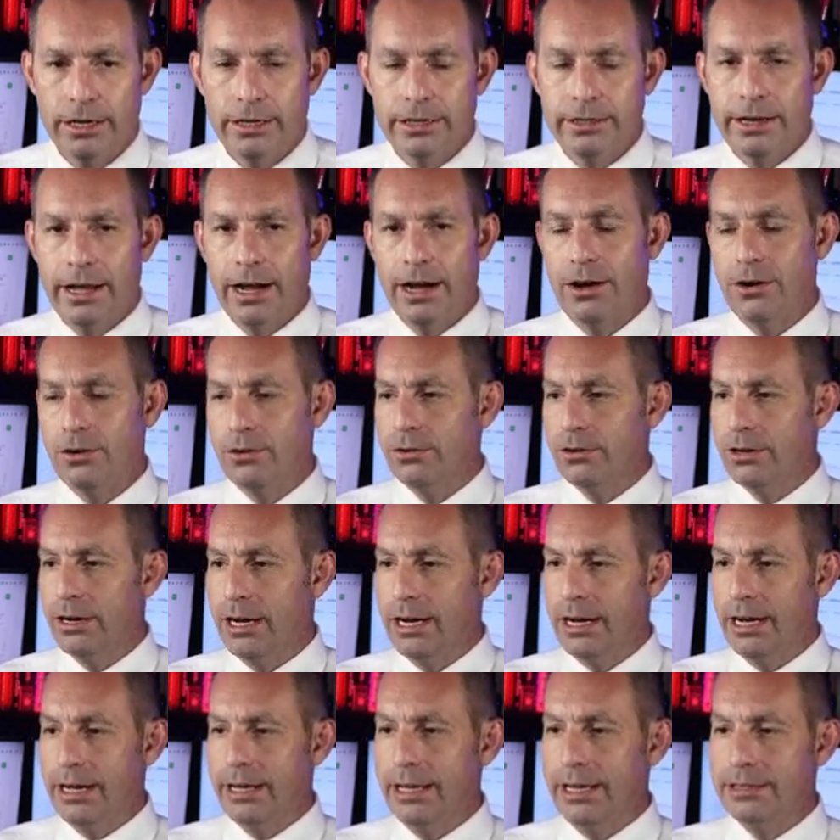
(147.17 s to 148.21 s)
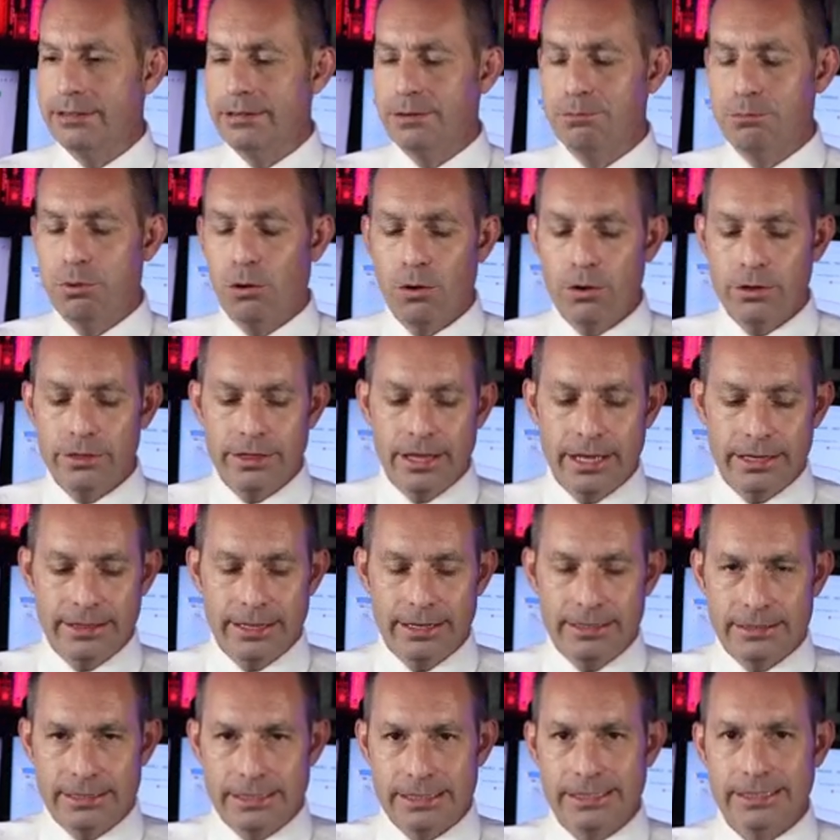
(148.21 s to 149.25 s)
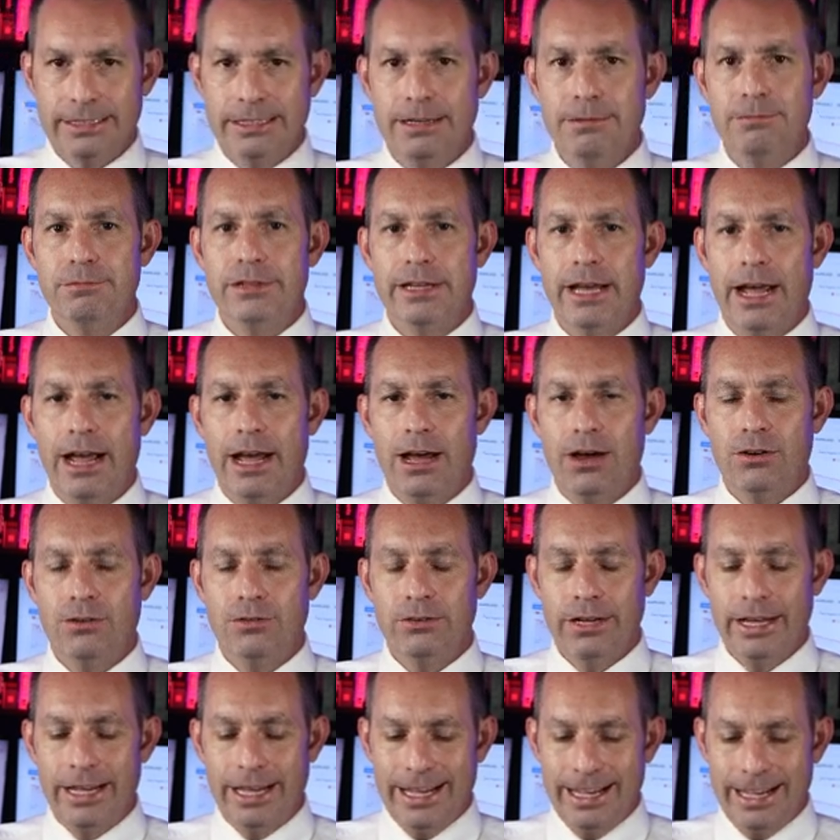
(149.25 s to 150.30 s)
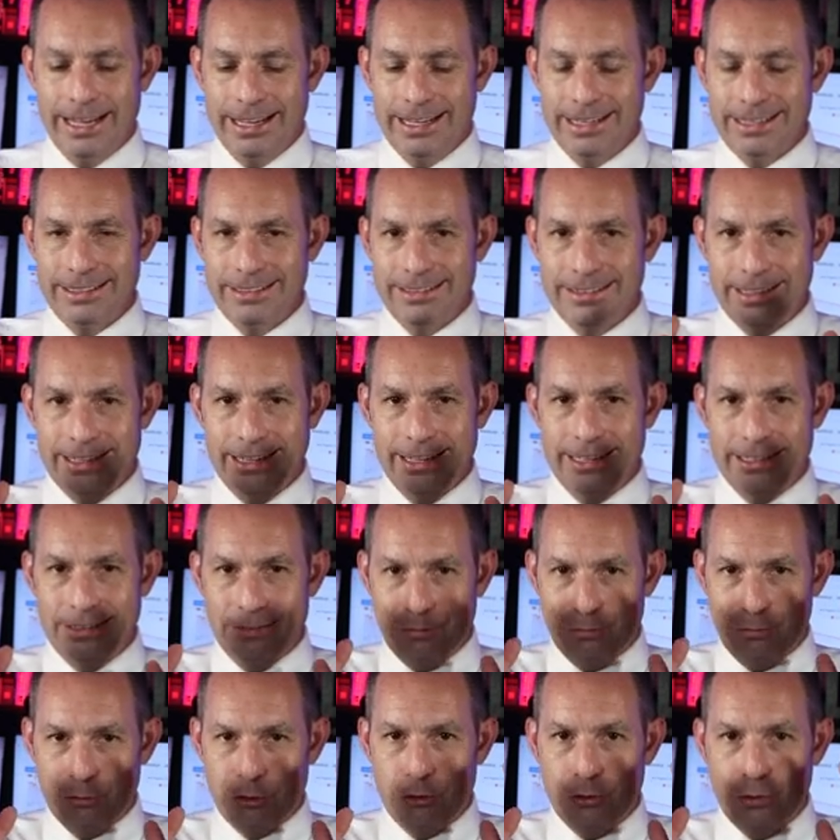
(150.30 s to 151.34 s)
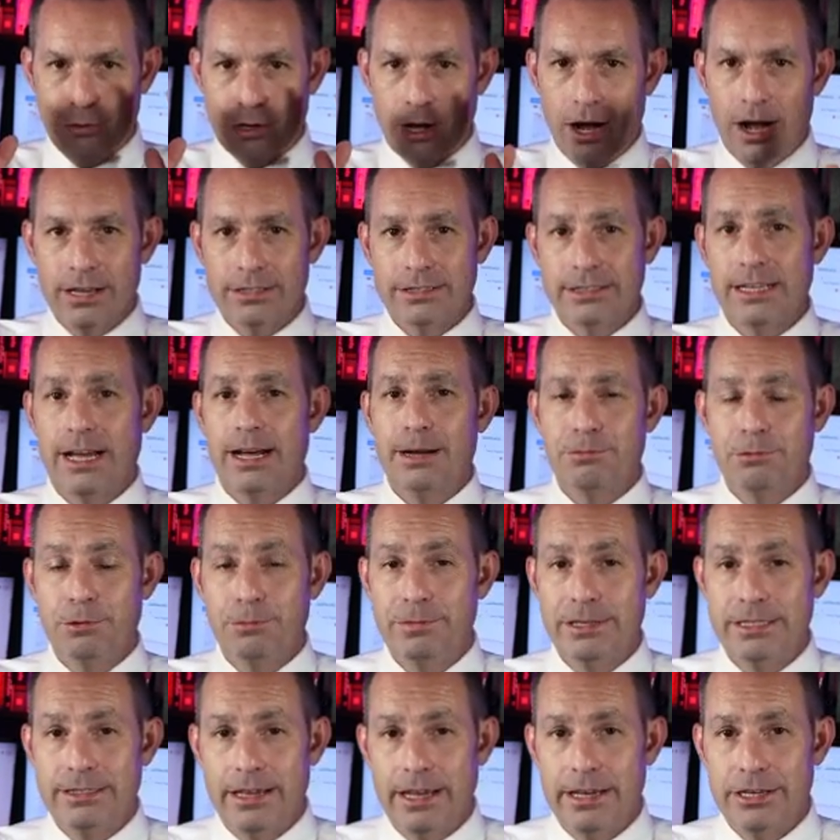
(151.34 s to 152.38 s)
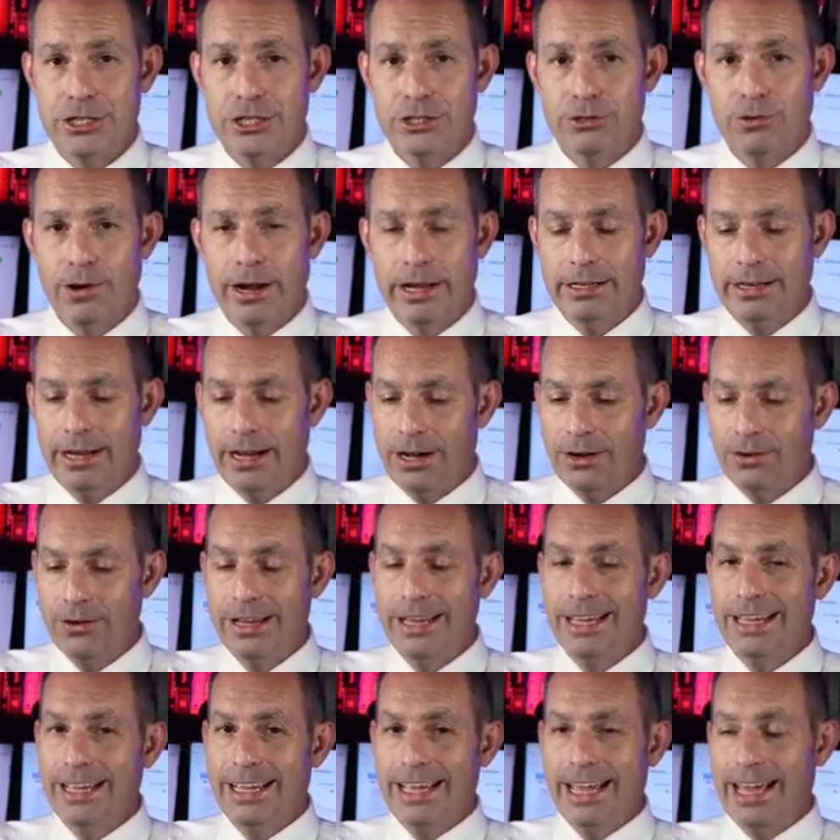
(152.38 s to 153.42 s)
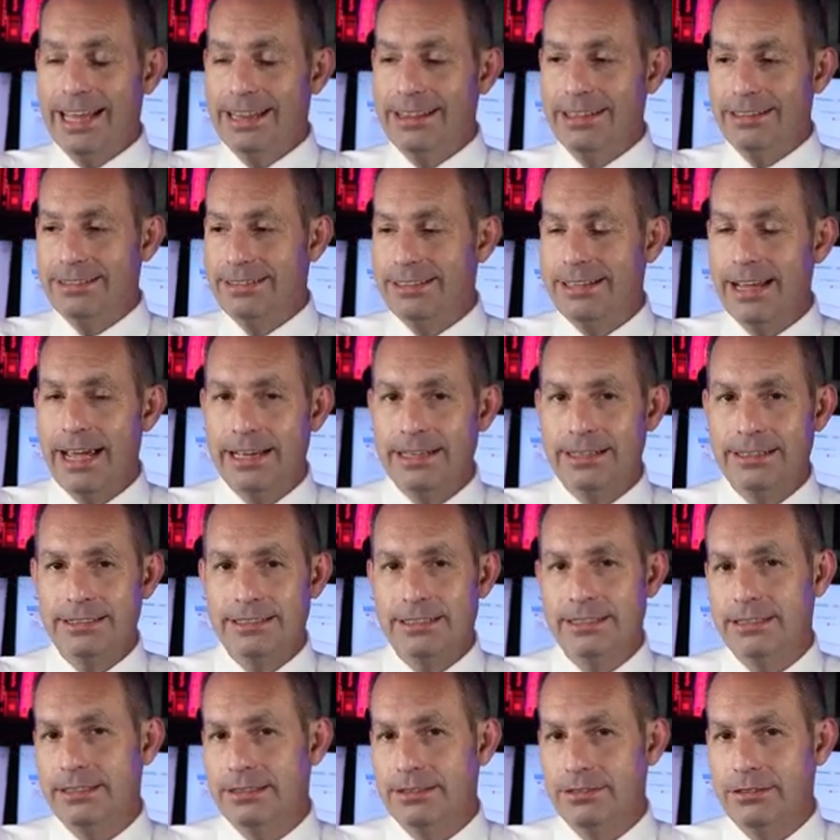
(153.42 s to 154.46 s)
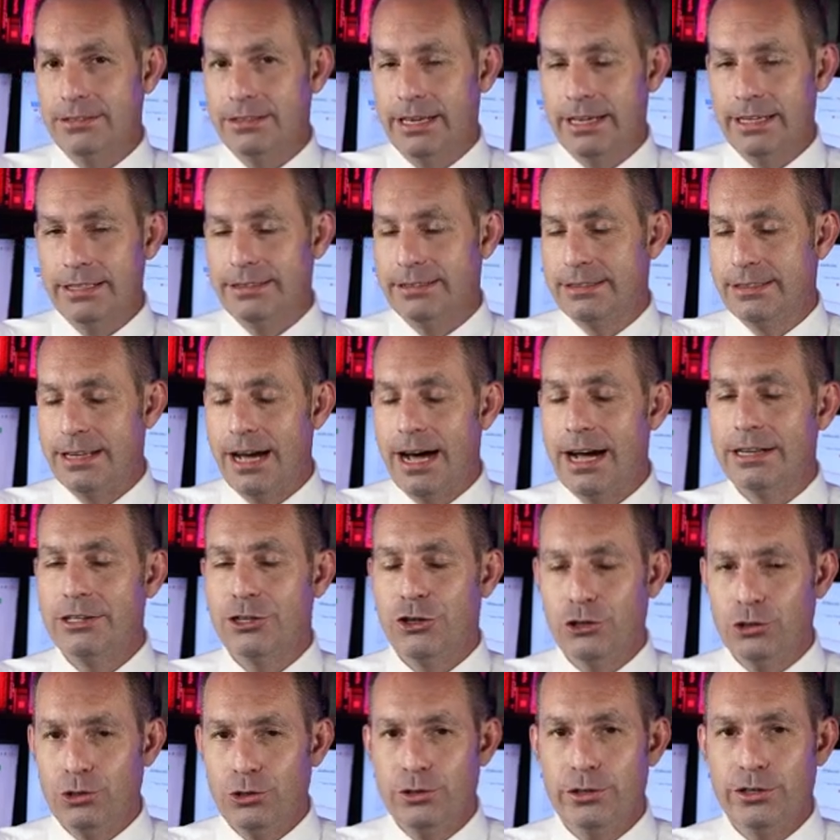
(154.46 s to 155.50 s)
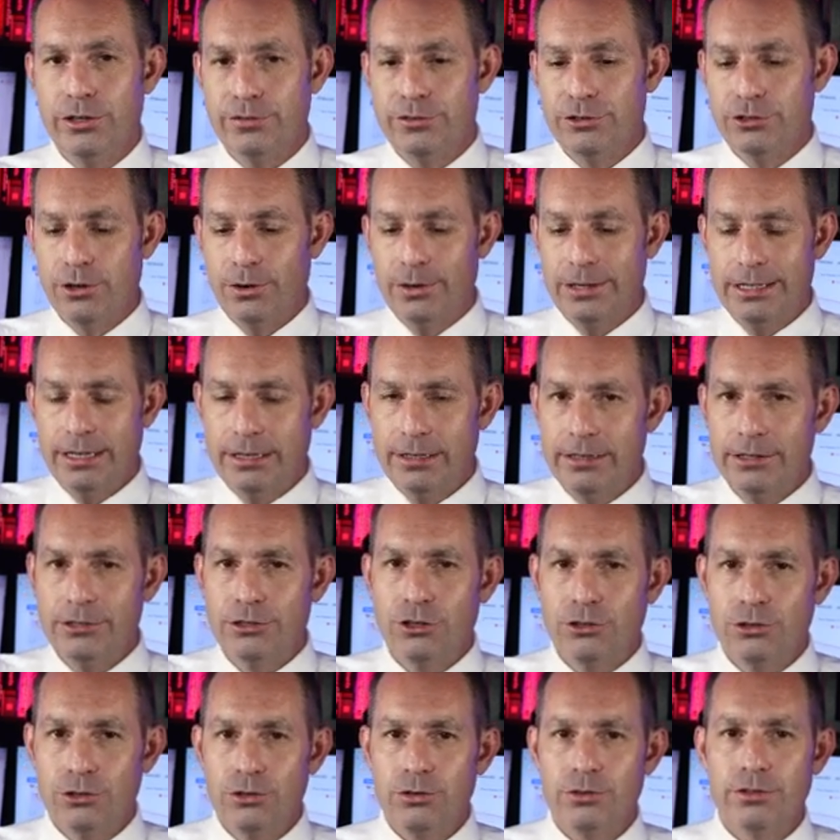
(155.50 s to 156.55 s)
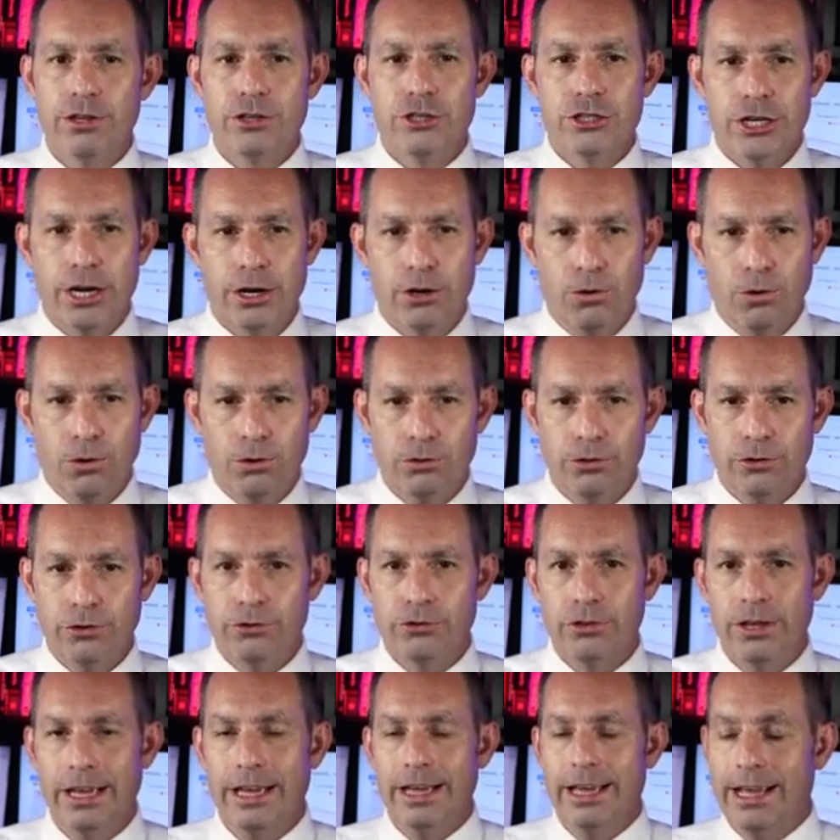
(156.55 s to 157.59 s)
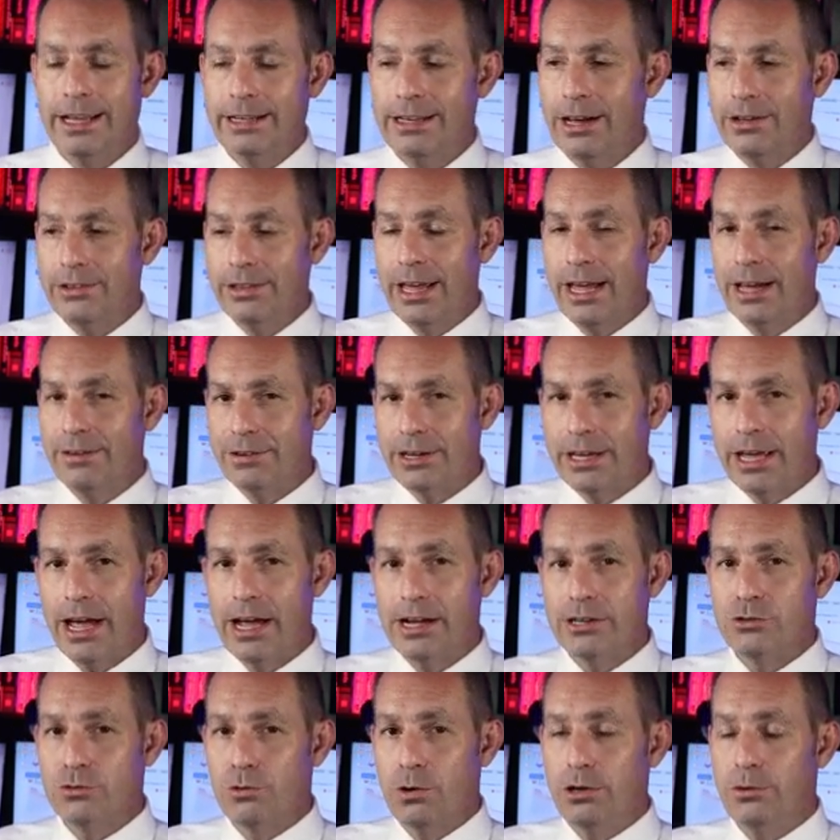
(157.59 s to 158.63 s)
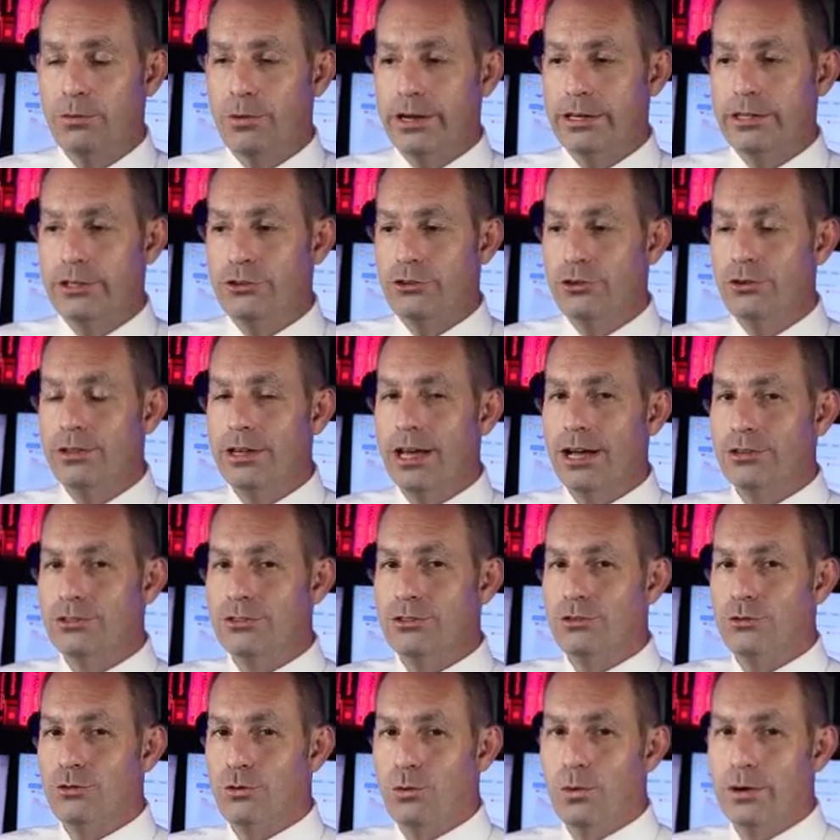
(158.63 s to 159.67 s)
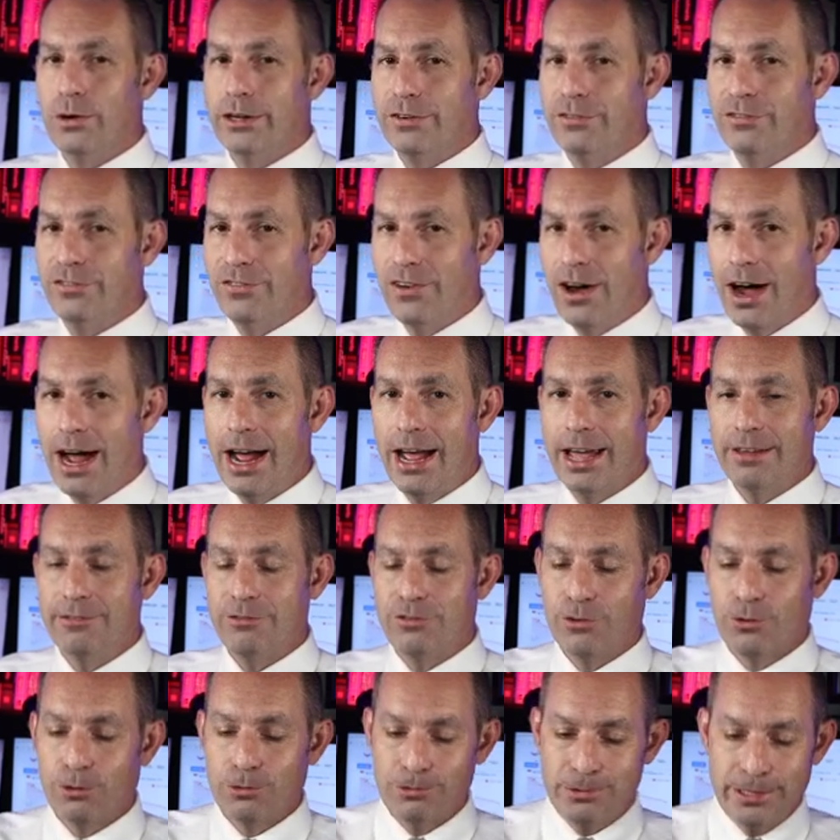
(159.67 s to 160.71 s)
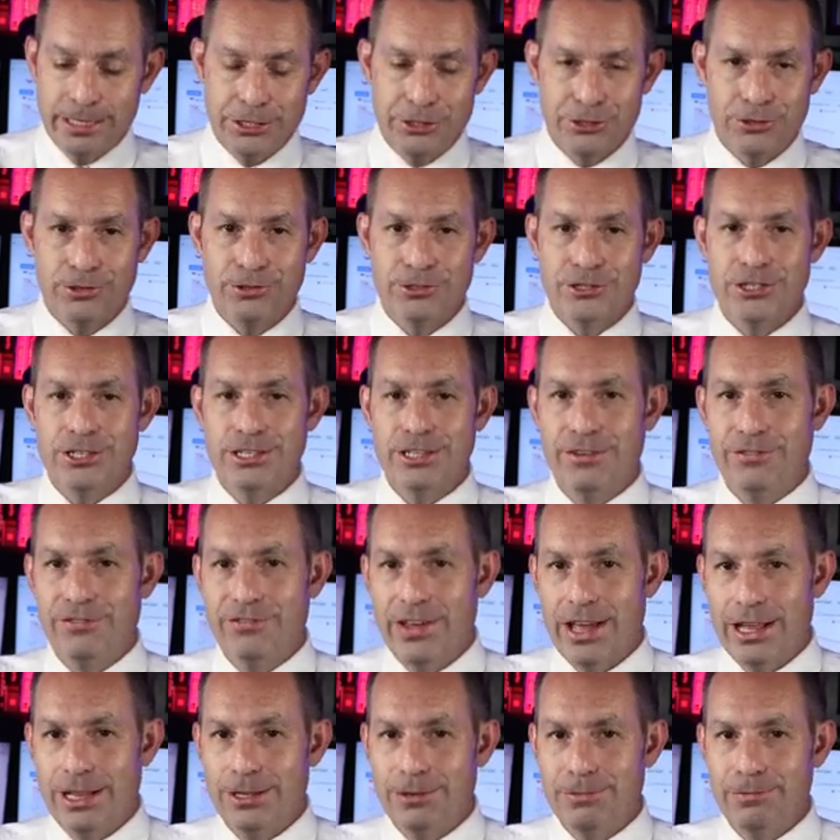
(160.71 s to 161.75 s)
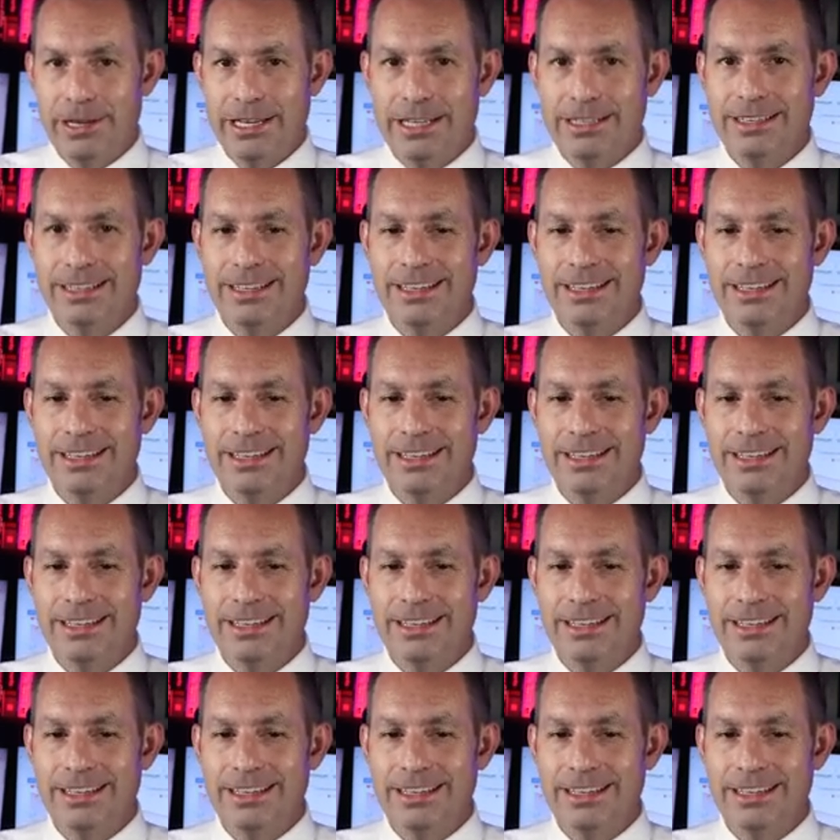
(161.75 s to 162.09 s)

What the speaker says: Now, it's important that they slim down and do cost optimization right now. And this debt it's non-dilutive, so it didn't dilute the shareholders. And now they have a cash runway to 2025 for research and development.